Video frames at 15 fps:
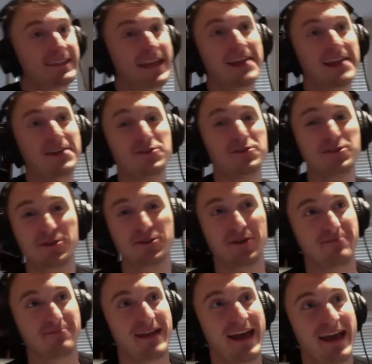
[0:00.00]
get used to
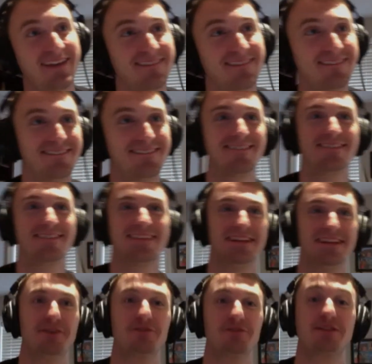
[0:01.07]
it, man.
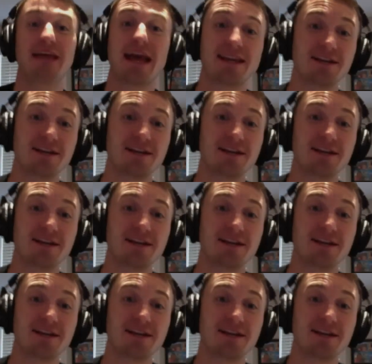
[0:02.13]
You know, ten